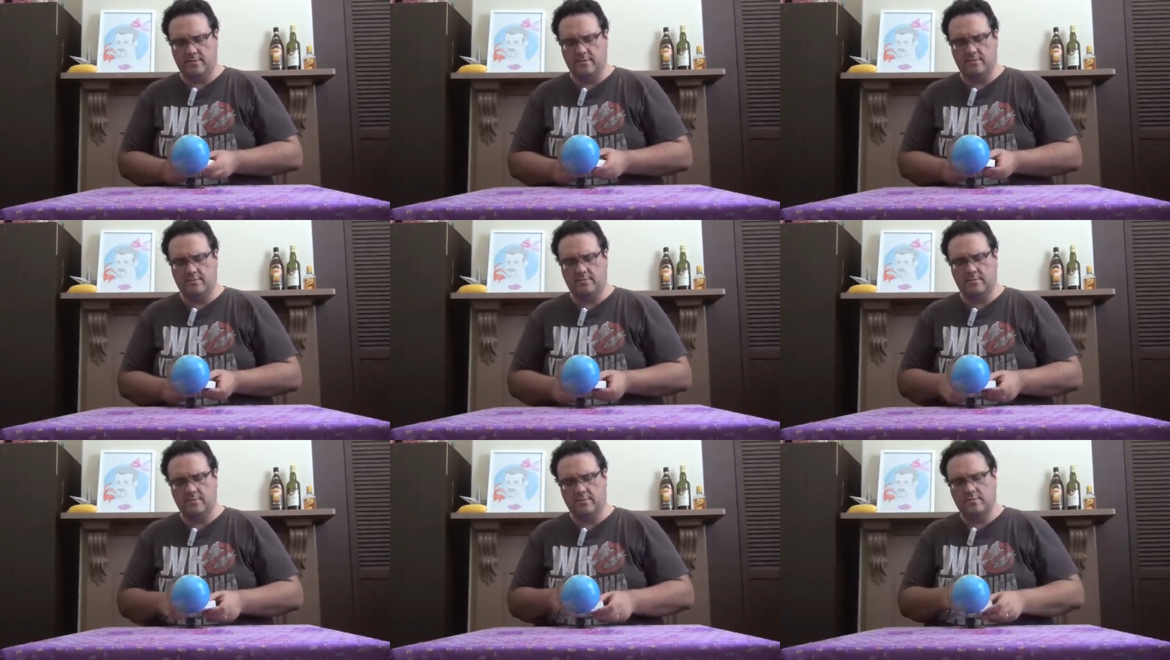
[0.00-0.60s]

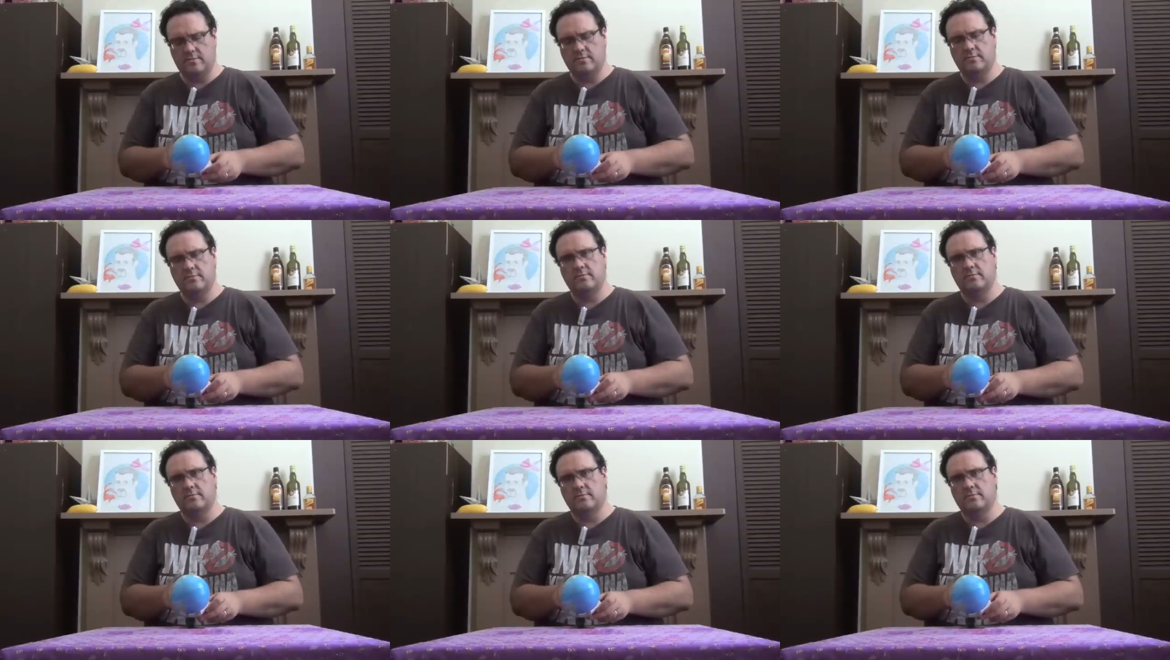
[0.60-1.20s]

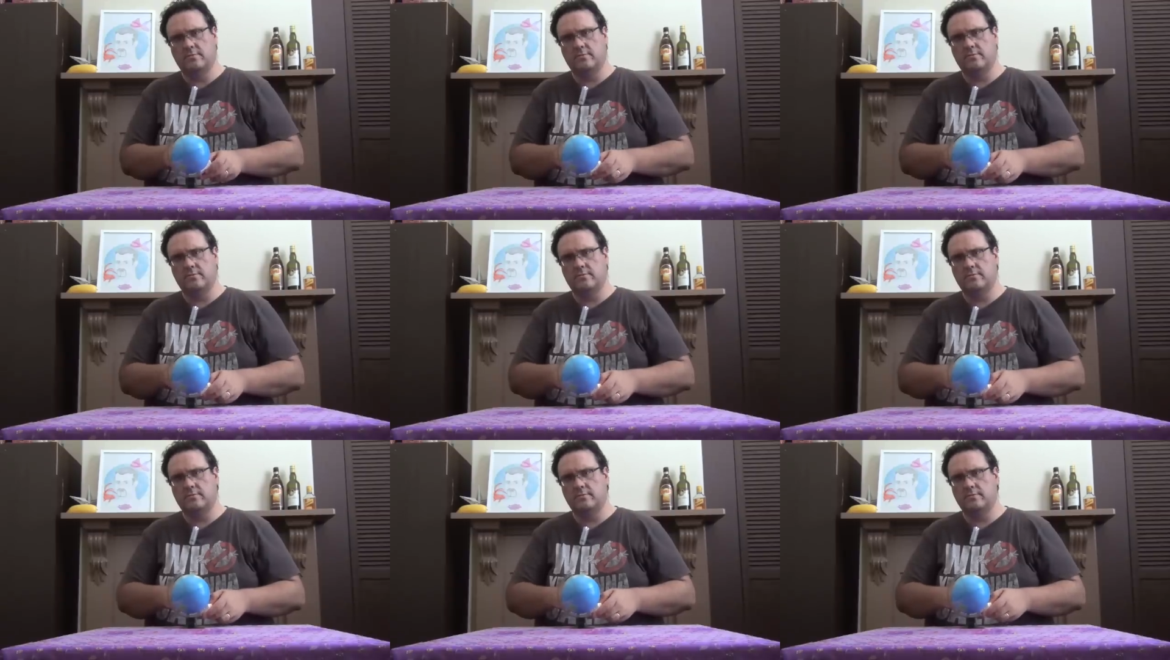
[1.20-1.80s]

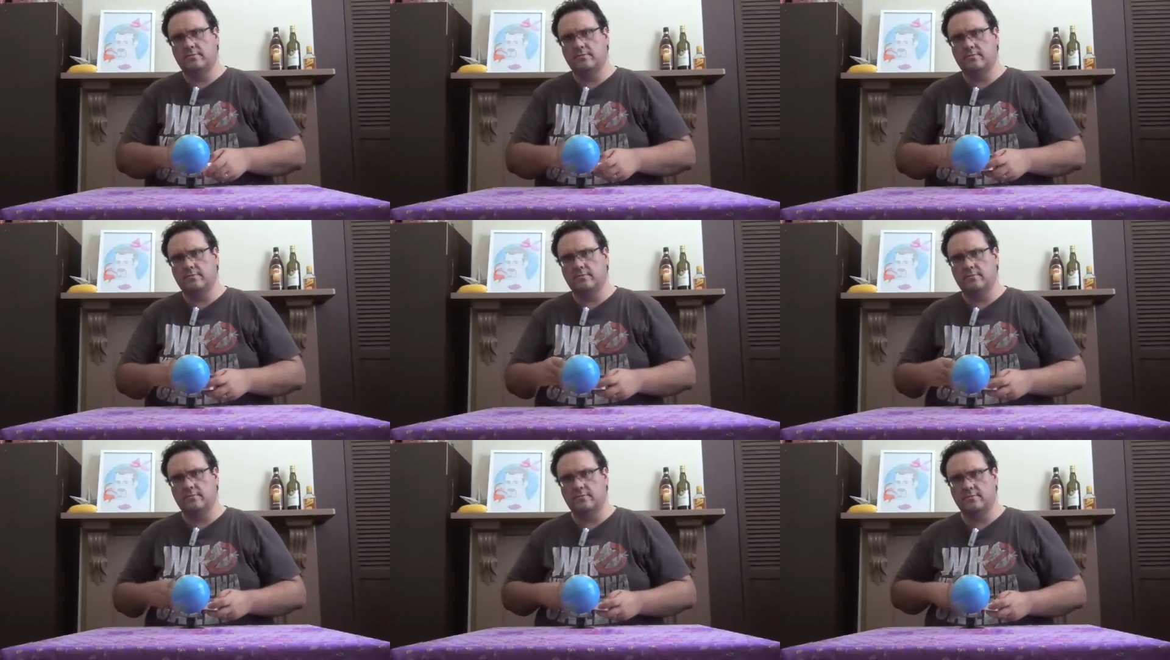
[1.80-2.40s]

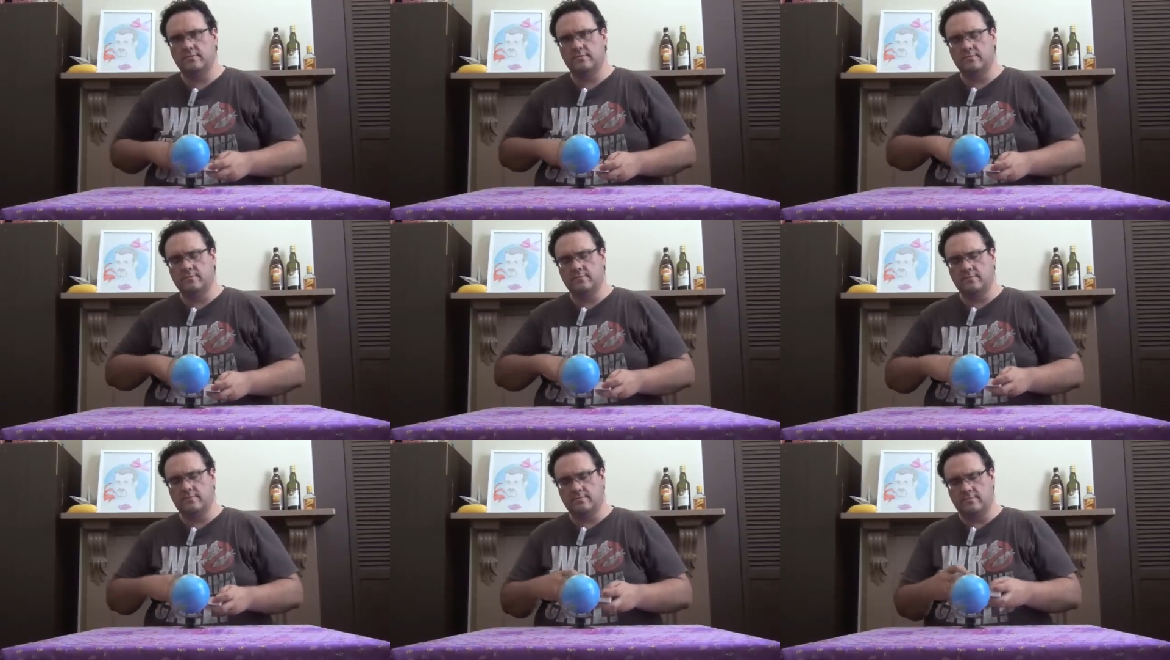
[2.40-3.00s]

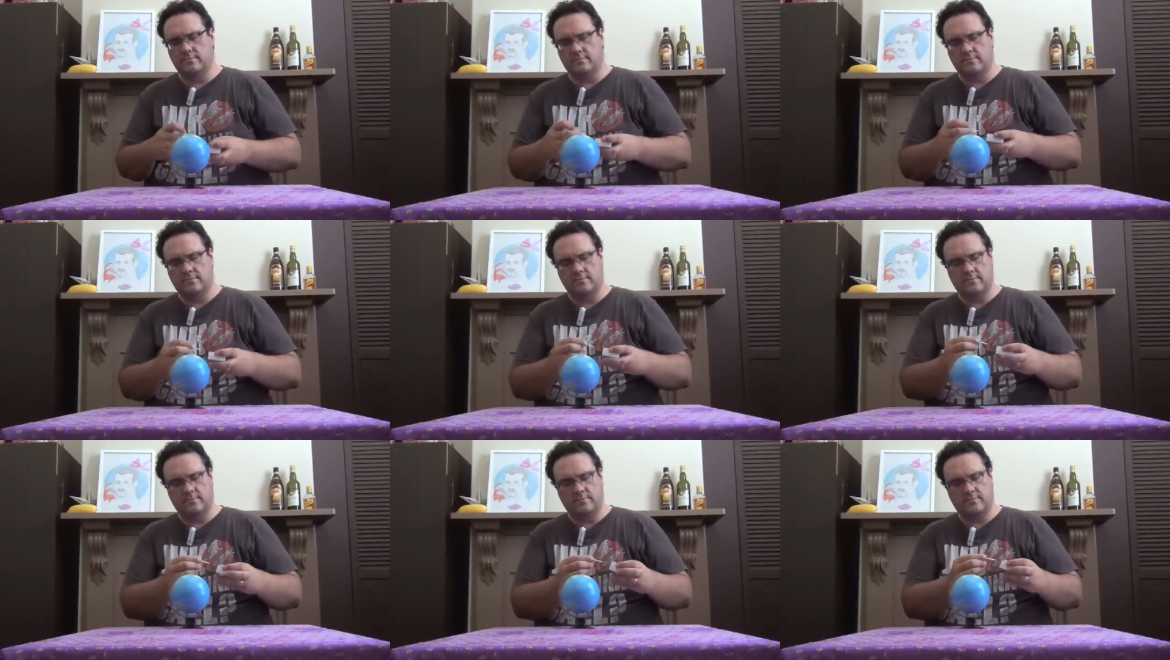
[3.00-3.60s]

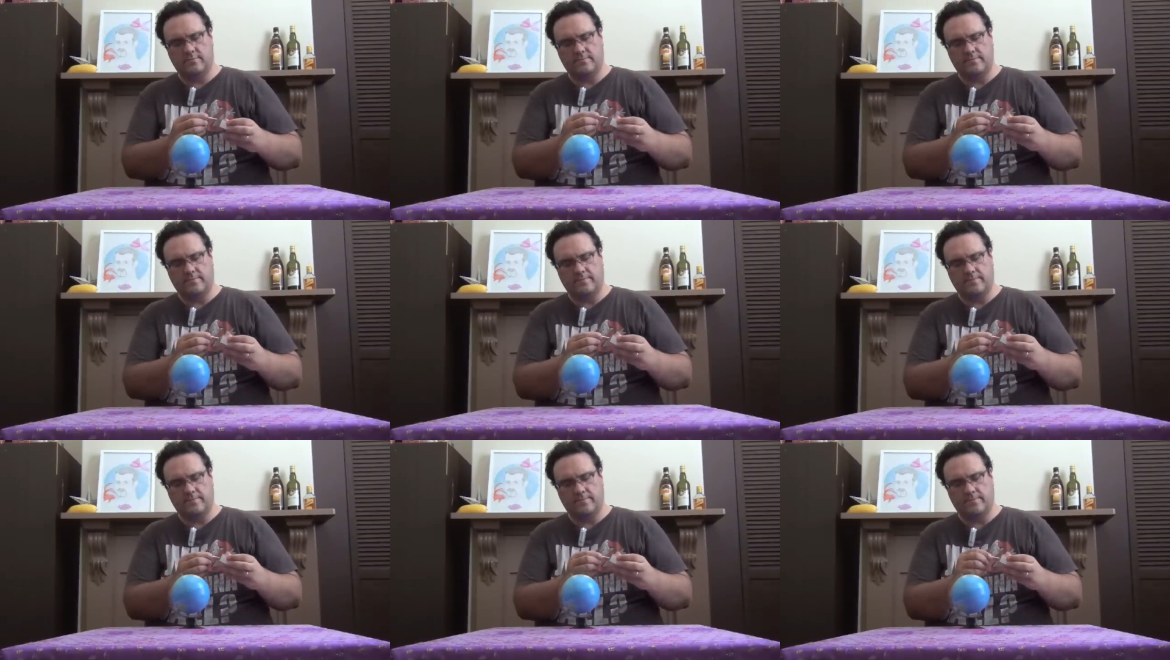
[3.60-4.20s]

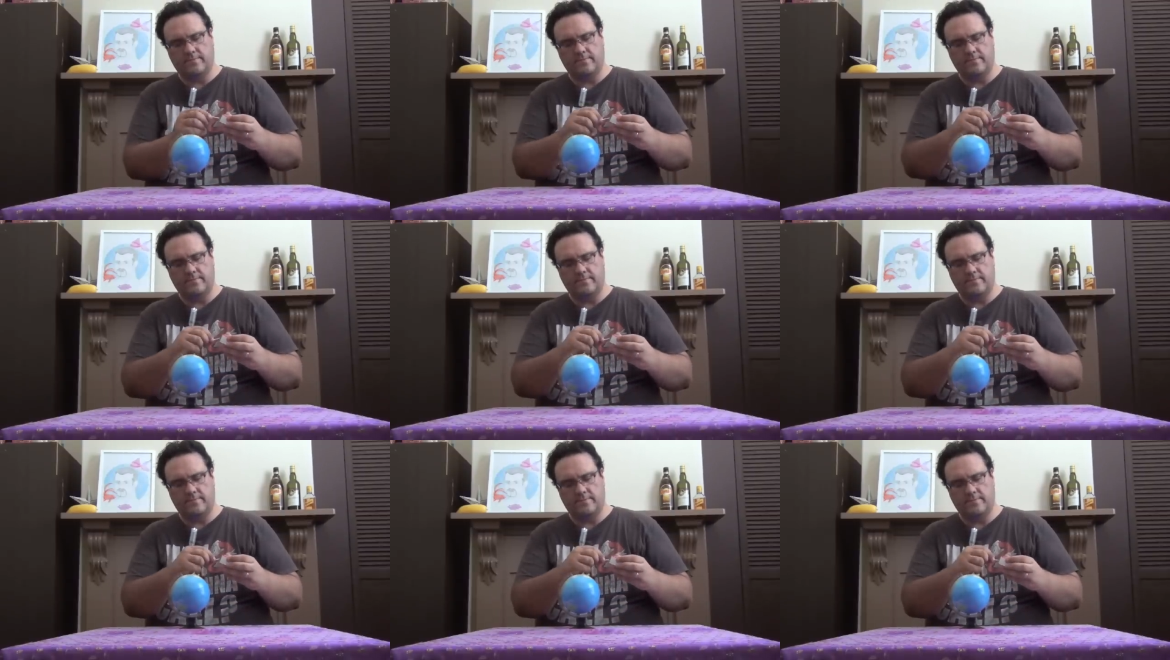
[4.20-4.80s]

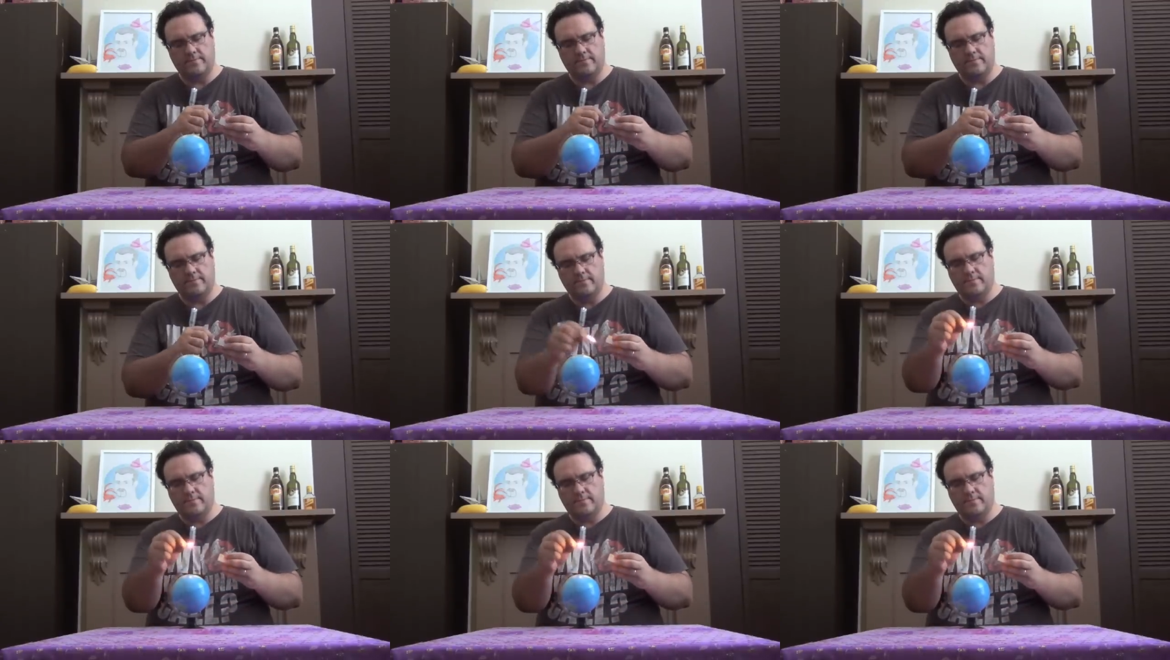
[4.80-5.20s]
No one is speaking in this clip.